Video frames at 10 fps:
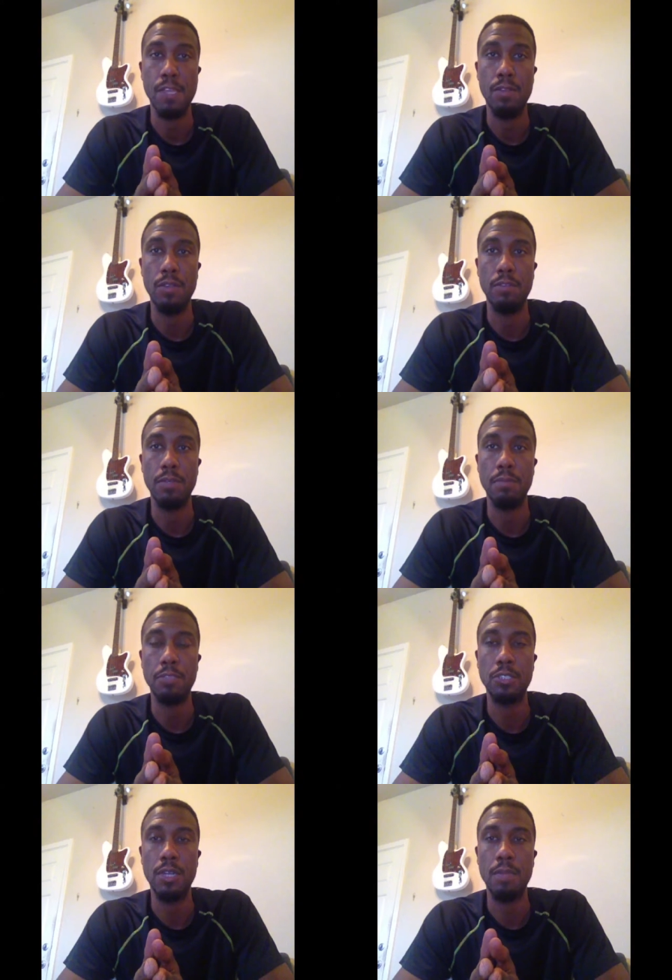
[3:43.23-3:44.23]
I'm going
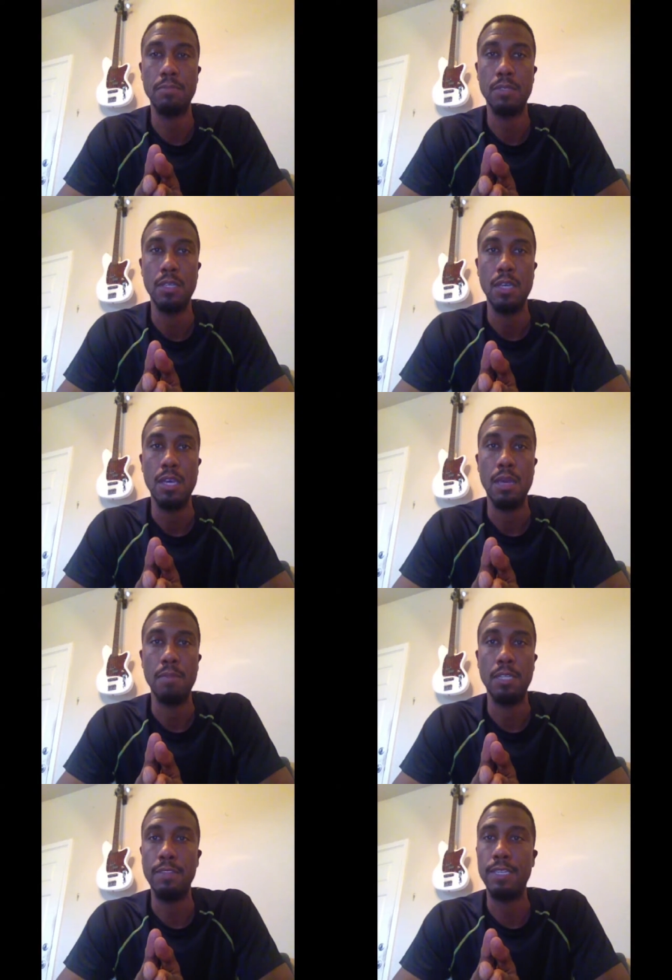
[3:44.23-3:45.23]

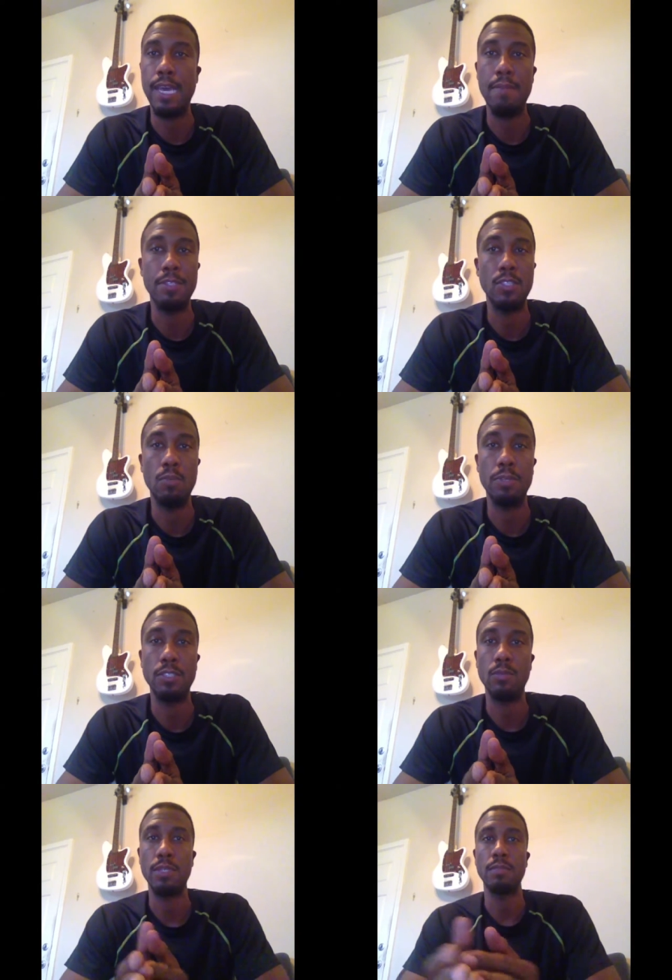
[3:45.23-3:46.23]
to leave the comments open
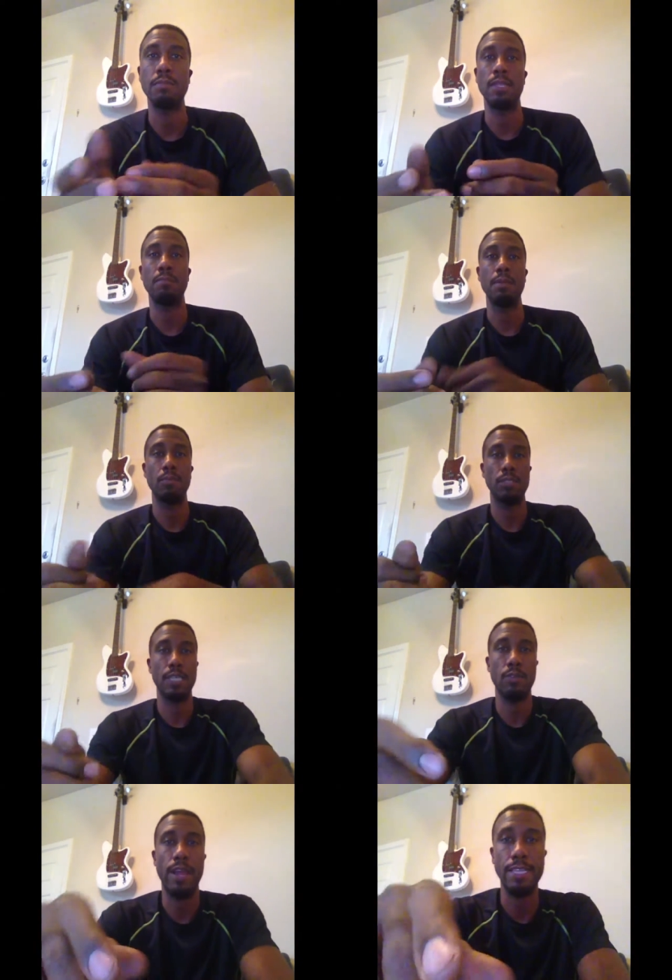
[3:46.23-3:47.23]
so we can let people
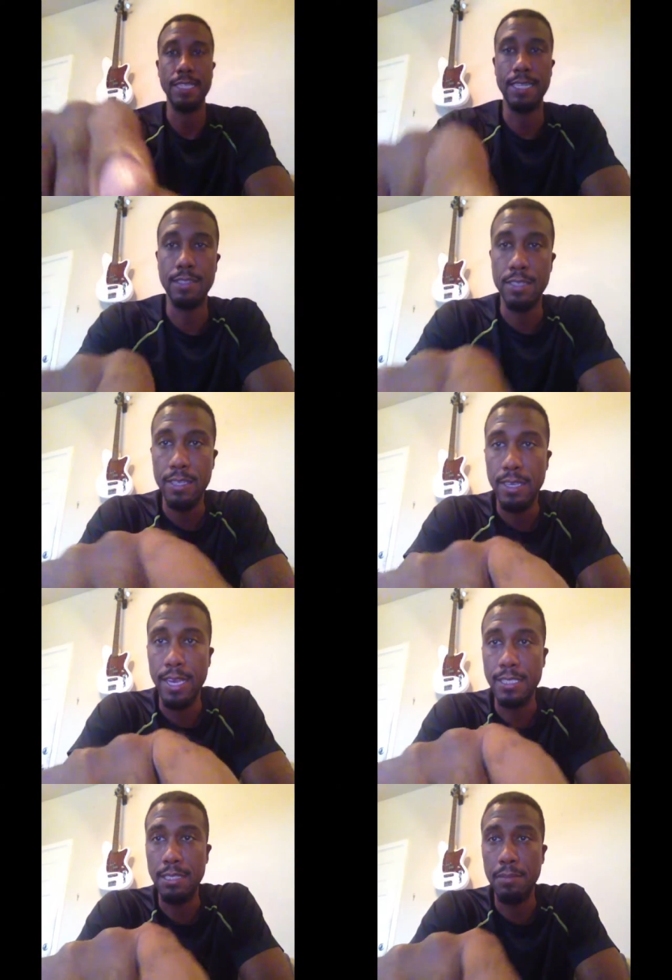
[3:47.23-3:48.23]
take cracks
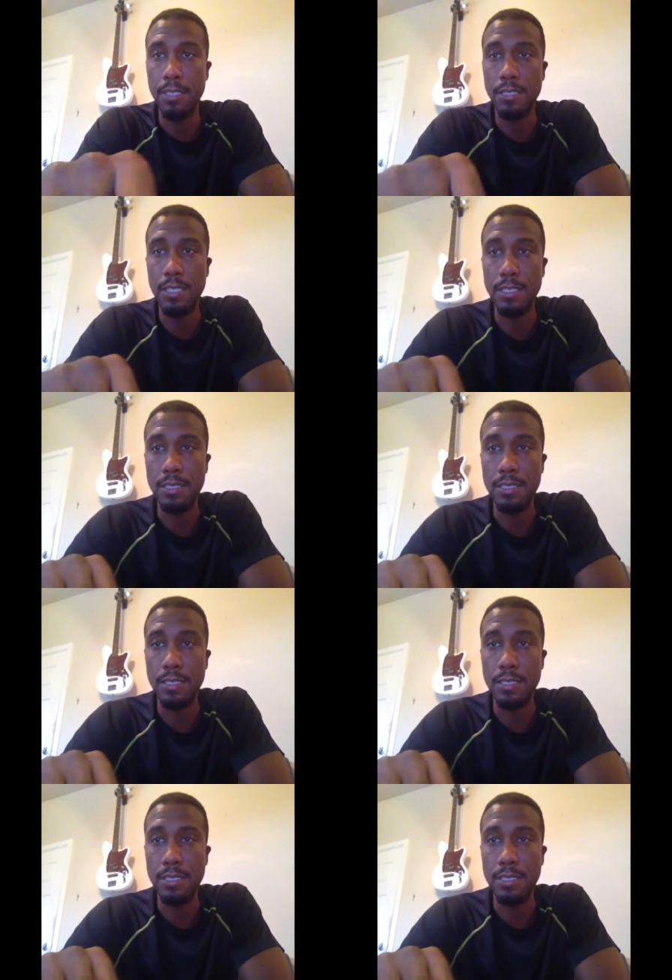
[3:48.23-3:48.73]
at some of these